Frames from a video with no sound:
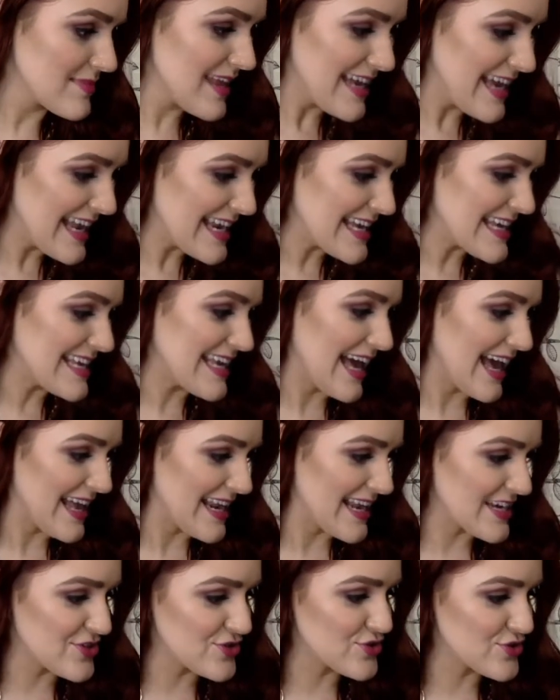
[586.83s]
And again,
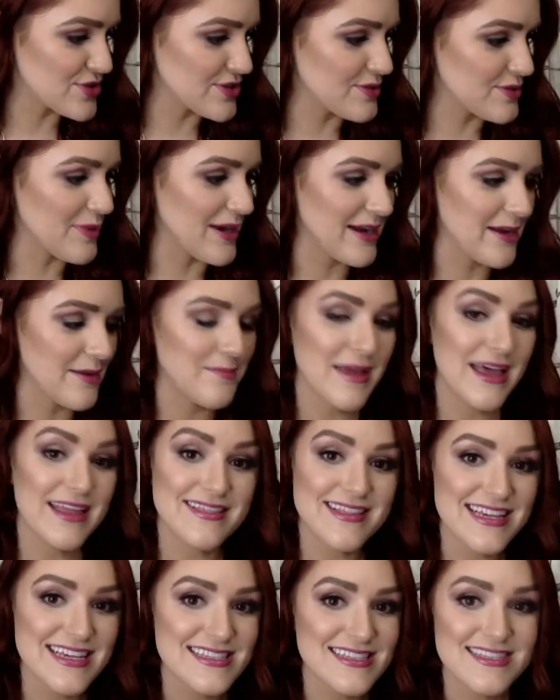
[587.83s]
I usually
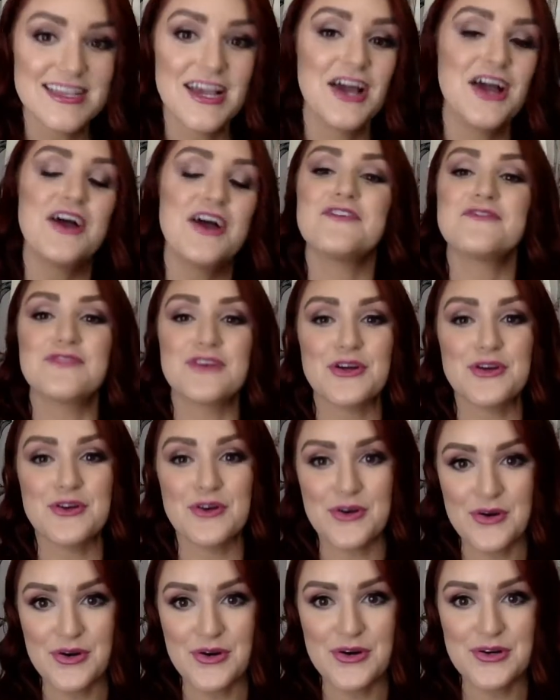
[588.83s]
recommend this for
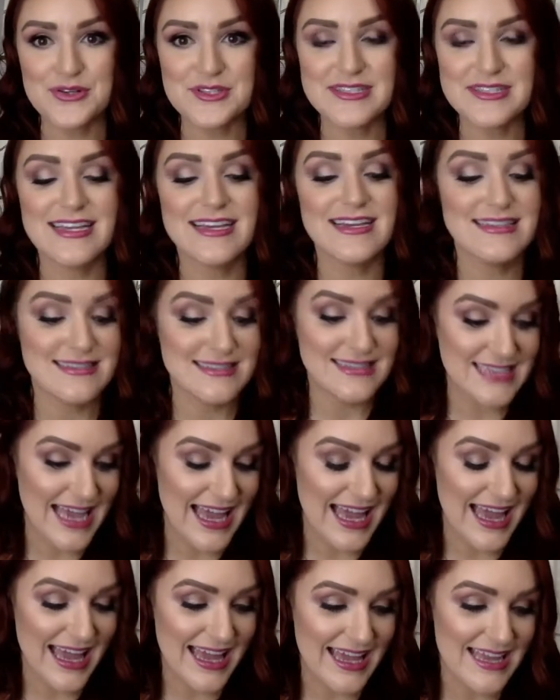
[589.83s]
girls
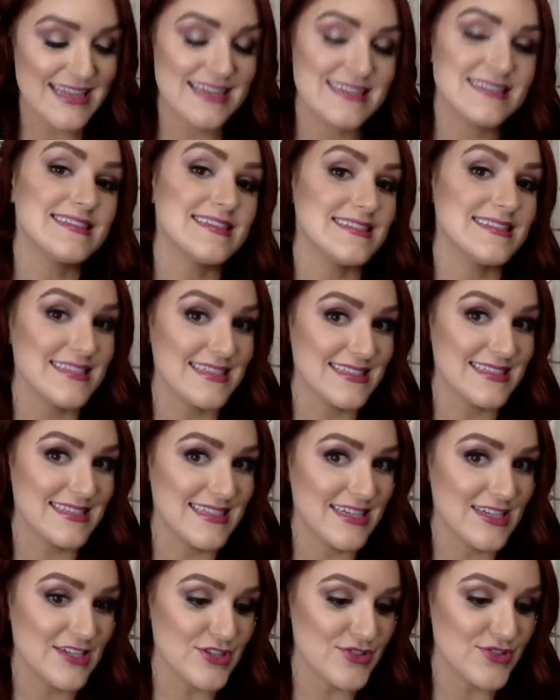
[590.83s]
10 to
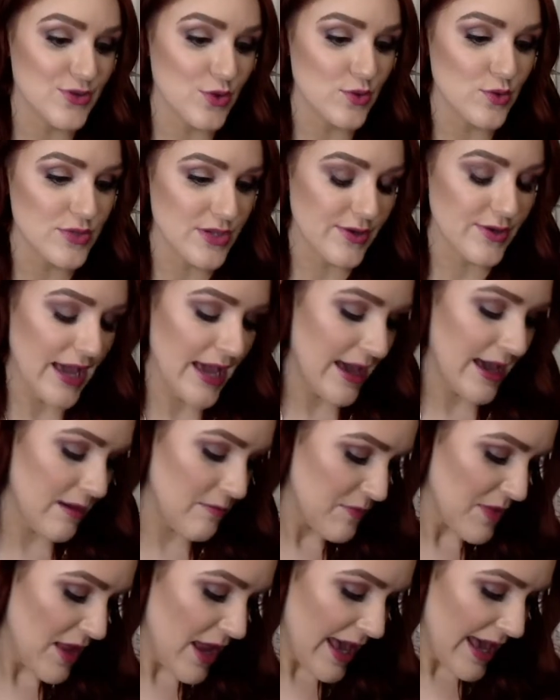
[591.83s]
16 years old,
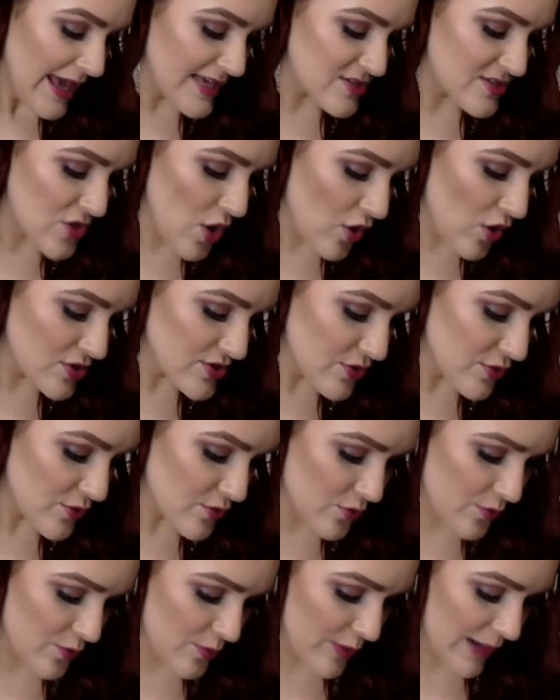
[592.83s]
okay? It's also
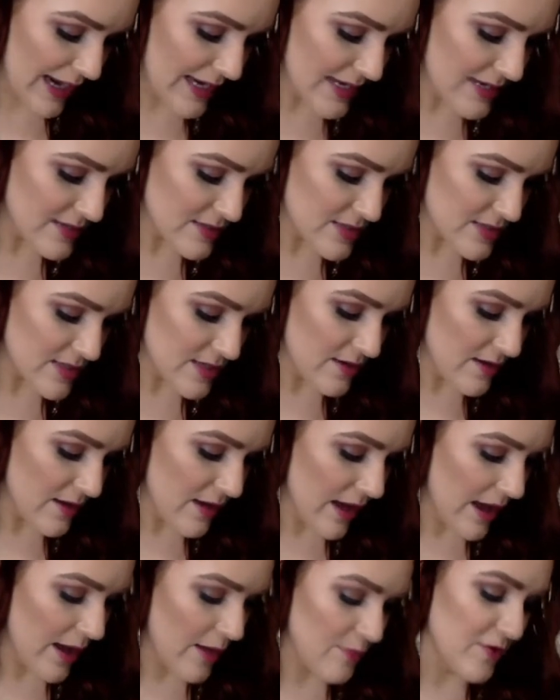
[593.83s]
great
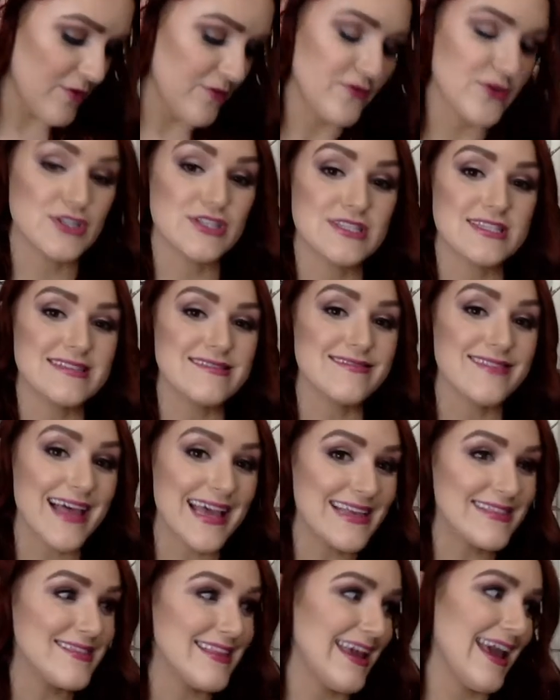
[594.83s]
um, for
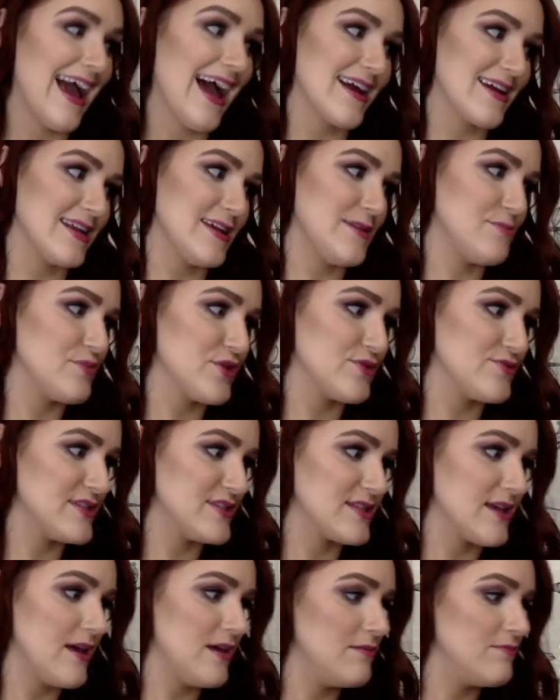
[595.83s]
slightly acne prone
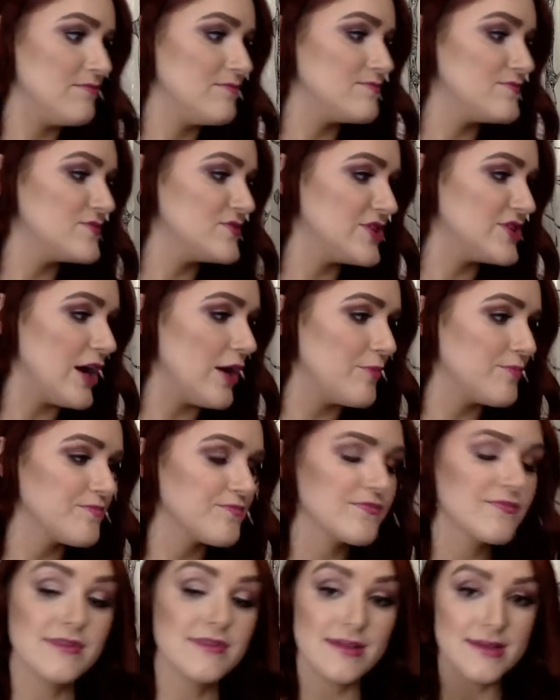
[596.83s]
skin. So,
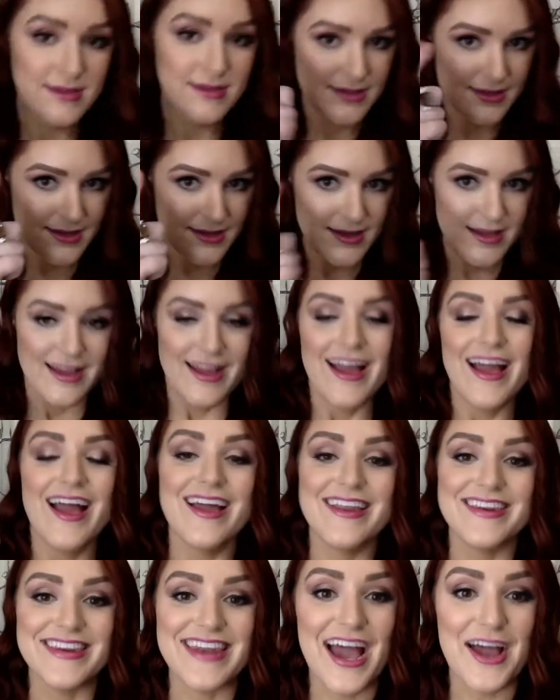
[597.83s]

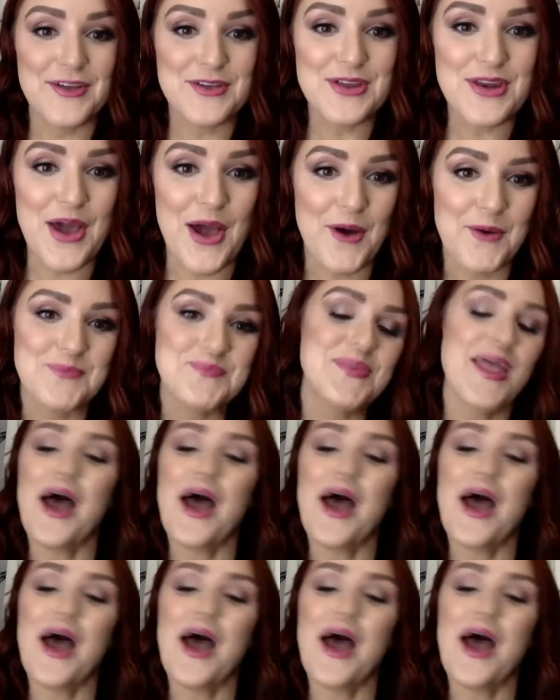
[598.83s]
now you know.